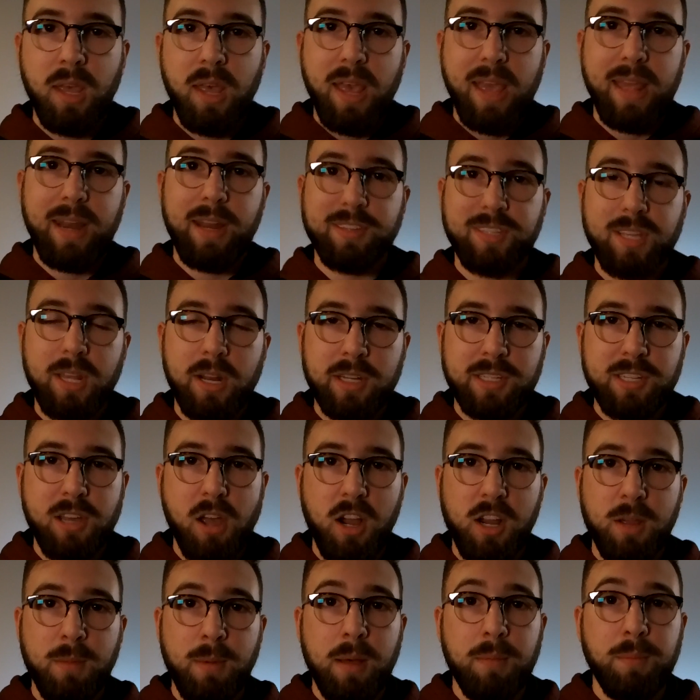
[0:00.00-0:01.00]
And it's gonna
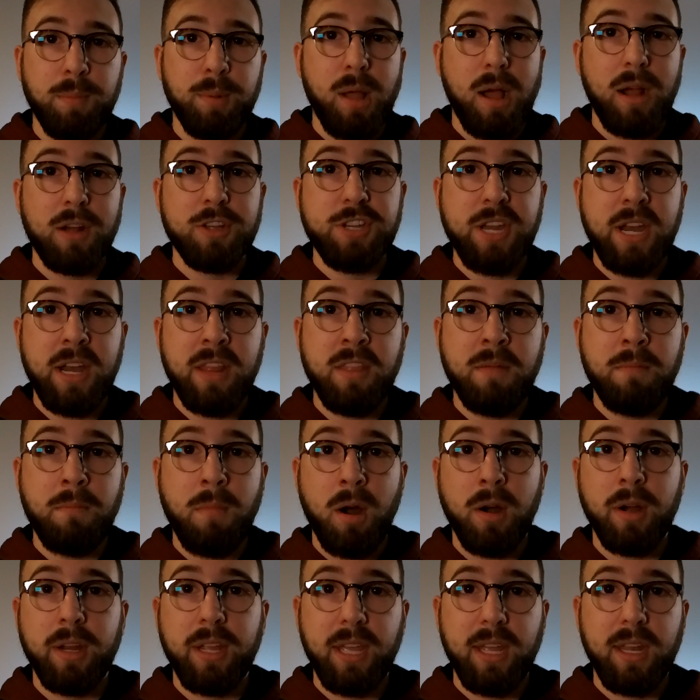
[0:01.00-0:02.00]
talk about blockchain in the
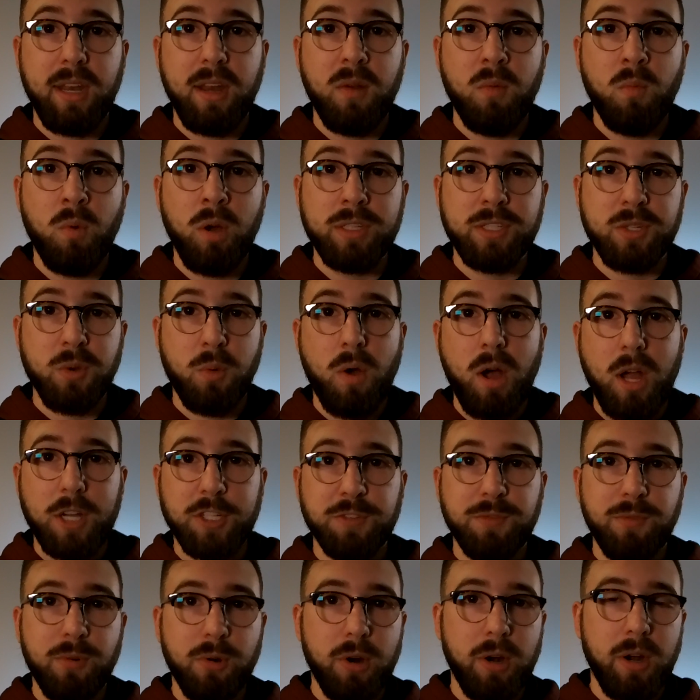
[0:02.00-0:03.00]
market and what to
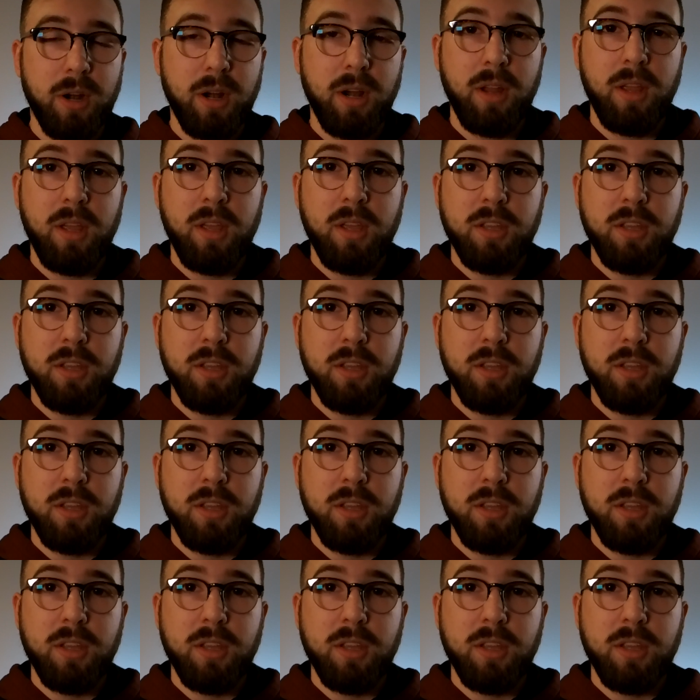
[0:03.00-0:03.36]
watch for.